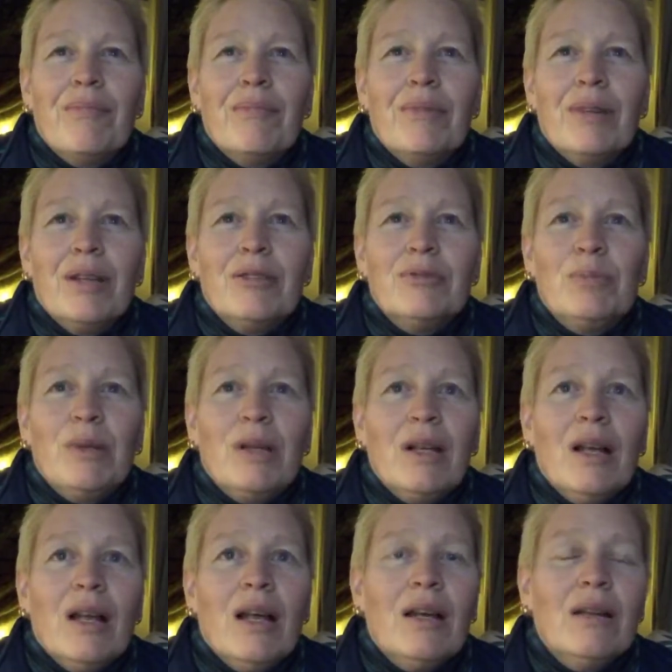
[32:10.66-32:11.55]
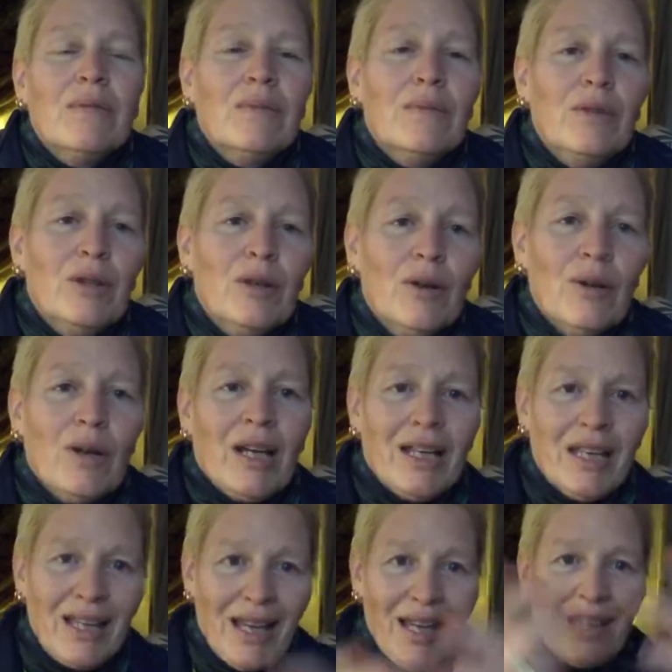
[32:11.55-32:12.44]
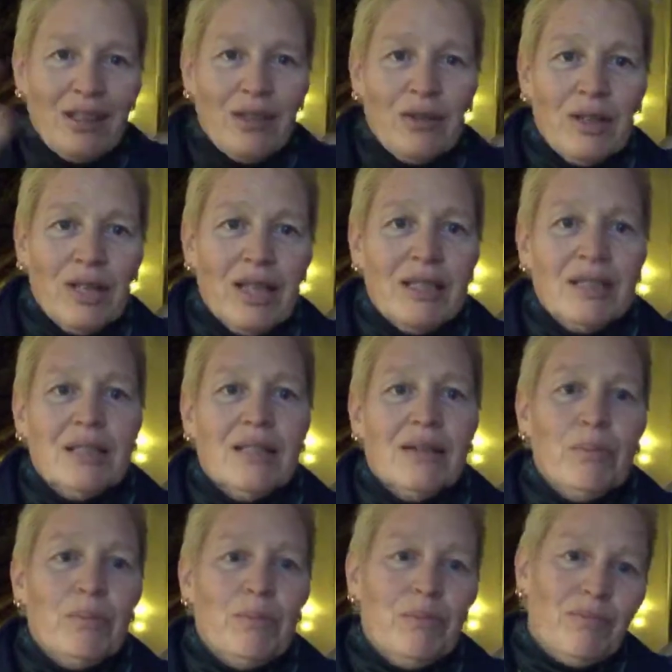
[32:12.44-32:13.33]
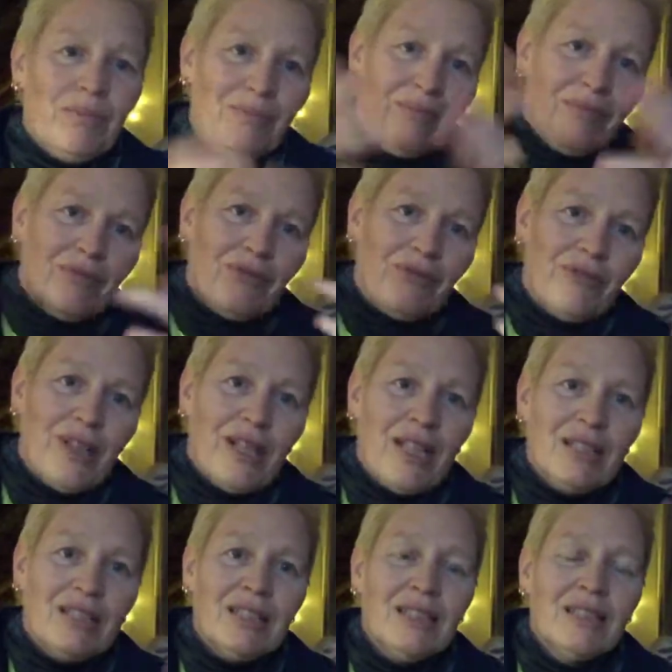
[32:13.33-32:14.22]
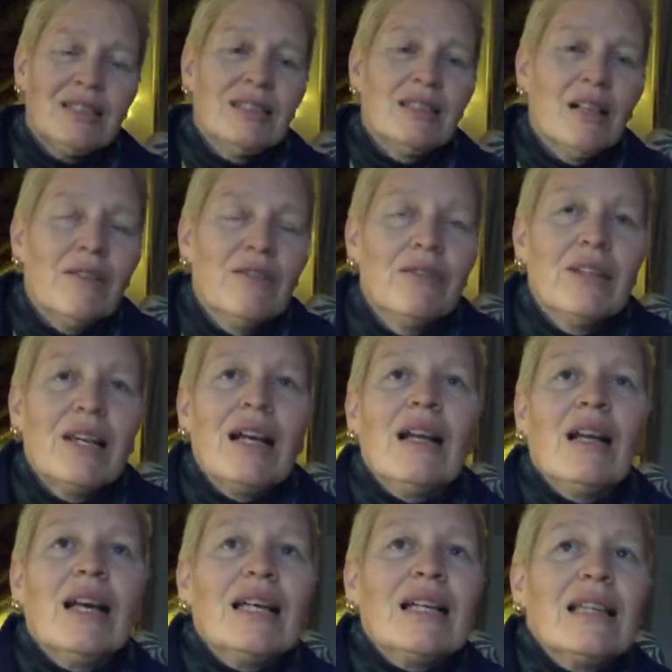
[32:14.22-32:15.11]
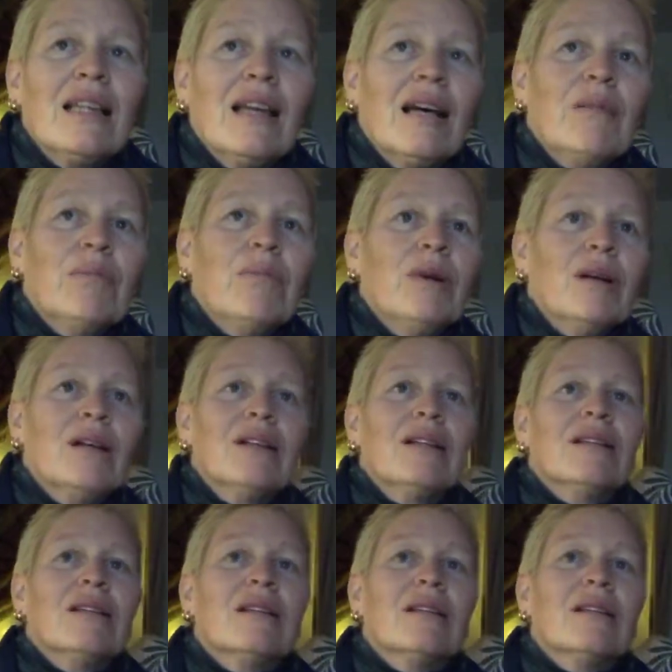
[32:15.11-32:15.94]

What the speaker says: There's been a lot of like gatherings and friends and stuff that like that, but